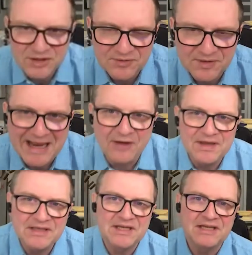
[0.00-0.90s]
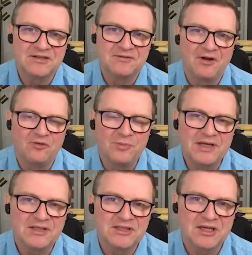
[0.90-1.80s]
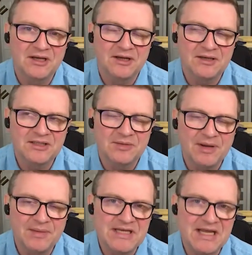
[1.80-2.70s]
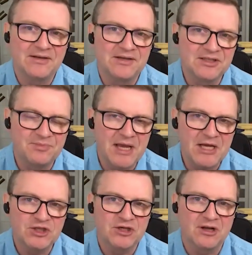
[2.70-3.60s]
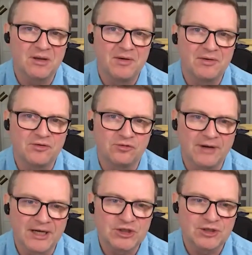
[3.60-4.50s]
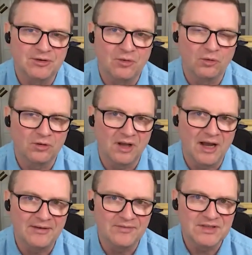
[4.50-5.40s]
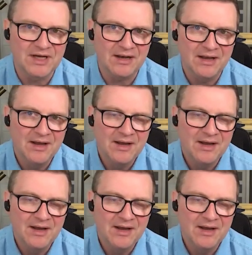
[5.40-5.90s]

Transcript: funny how these things evolve because sometimes the anticipation about a direction or a line of sight